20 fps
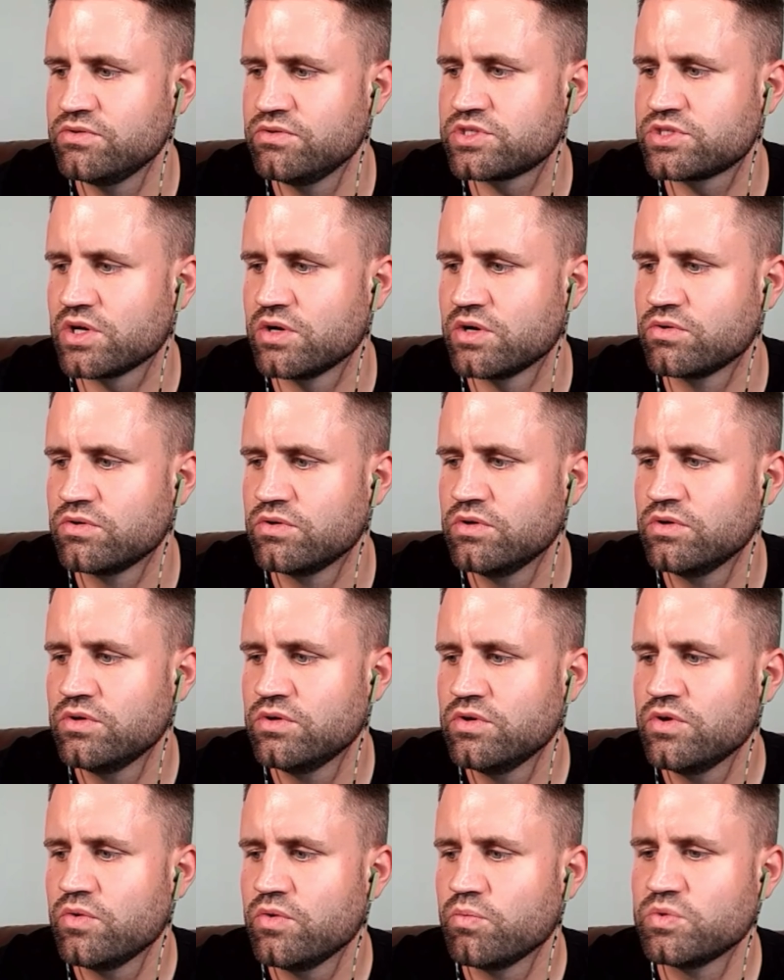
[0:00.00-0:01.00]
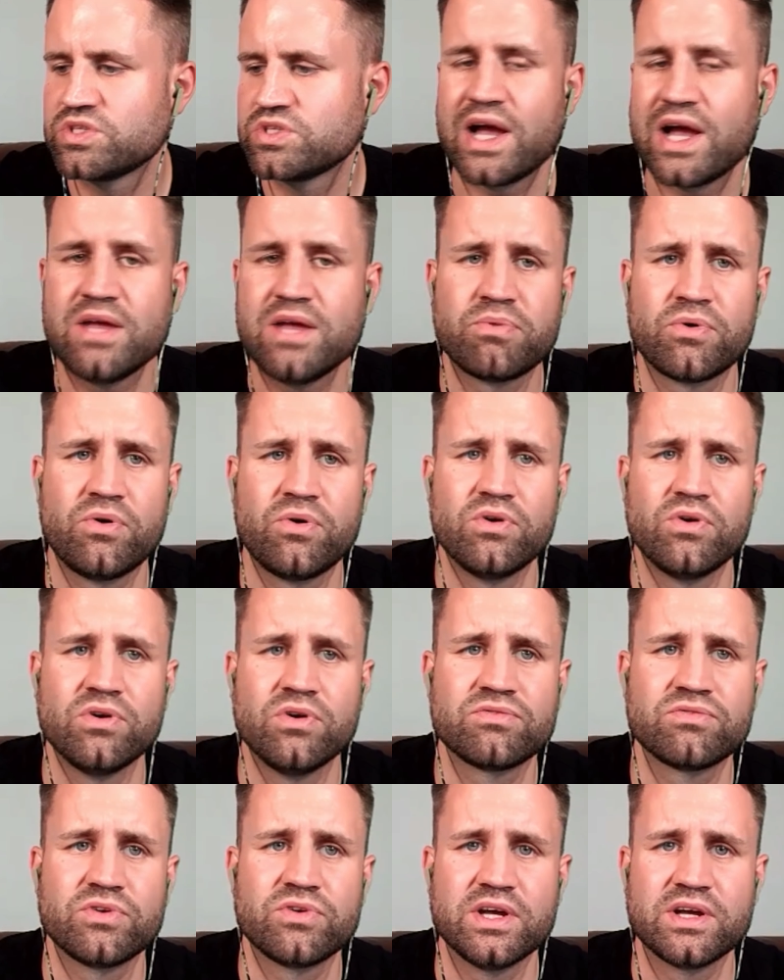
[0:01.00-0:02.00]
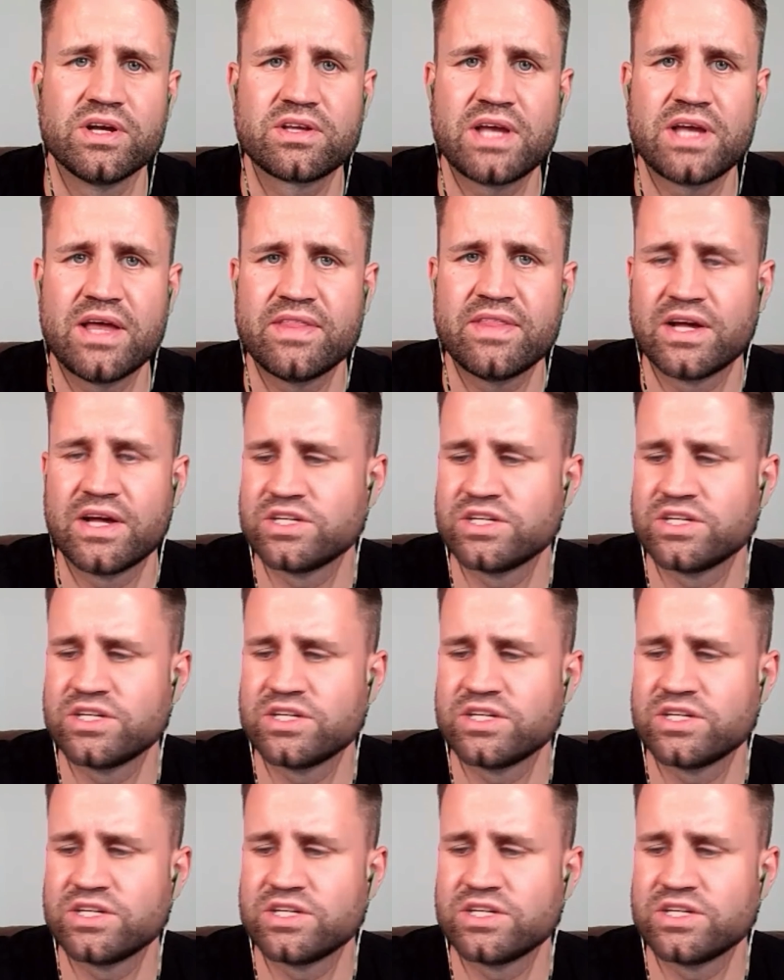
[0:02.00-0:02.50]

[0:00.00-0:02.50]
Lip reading: So was that important for you, getting that